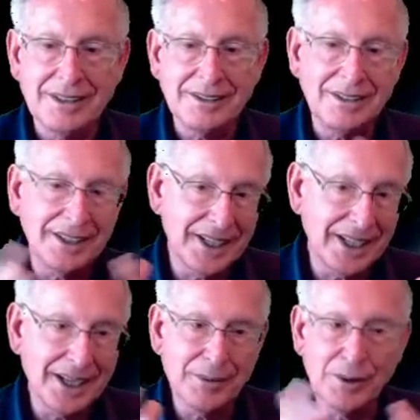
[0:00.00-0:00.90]

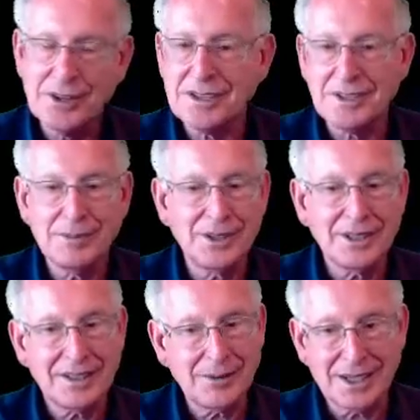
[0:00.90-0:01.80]
Again, I wrote this in a book
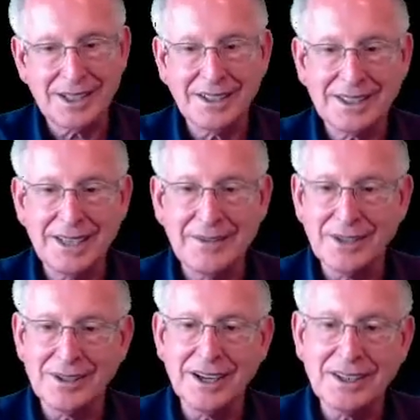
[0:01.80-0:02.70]
quite a long time ago
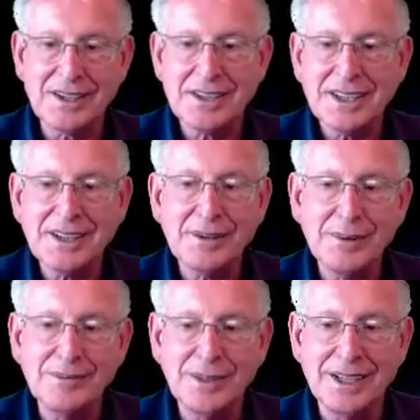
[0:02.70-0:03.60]
called Extending the
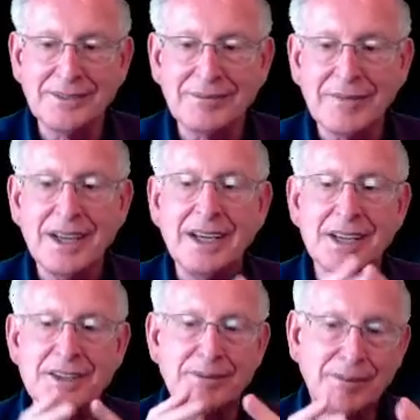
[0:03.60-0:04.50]
Runway
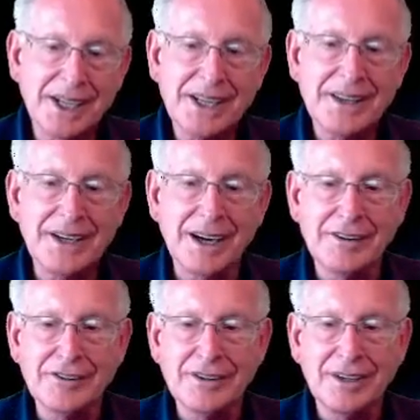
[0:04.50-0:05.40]
is the money they
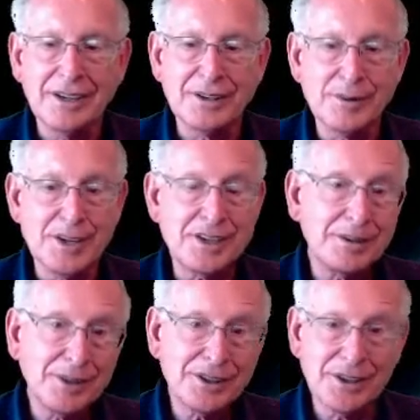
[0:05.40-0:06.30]
offer under
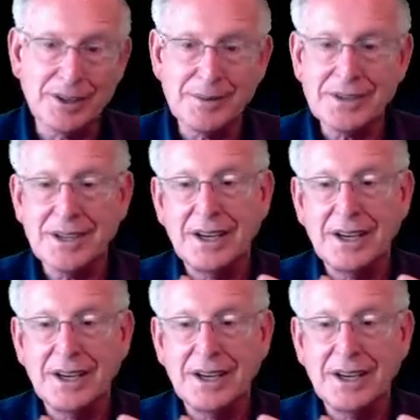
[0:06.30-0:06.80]
reasonable terms,